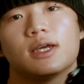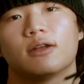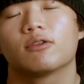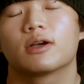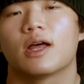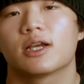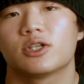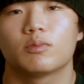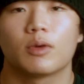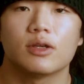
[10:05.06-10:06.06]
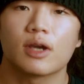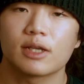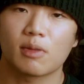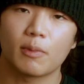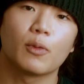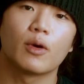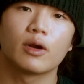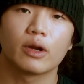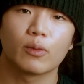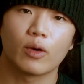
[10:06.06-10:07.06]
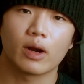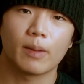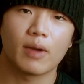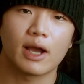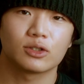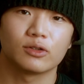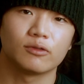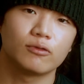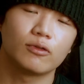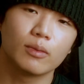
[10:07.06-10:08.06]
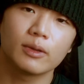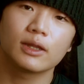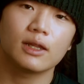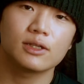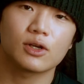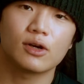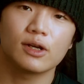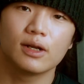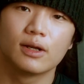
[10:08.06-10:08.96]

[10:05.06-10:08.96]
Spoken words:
end of the collection, but you guys might be wondering what I'm actually filming this on.